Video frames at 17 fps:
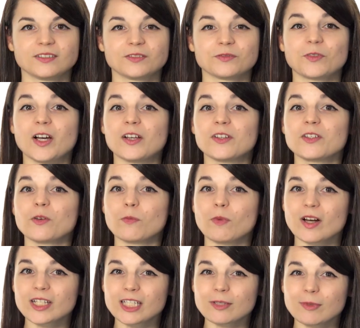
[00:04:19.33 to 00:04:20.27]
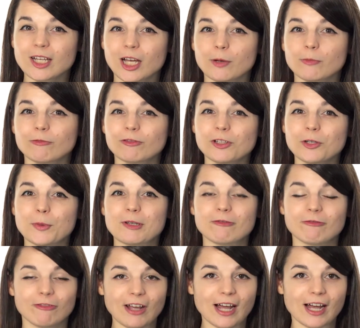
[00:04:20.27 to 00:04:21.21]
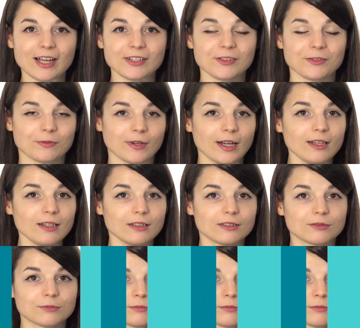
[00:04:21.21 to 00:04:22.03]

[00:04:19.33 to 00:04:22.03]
Well, you want to become fluent fast, right?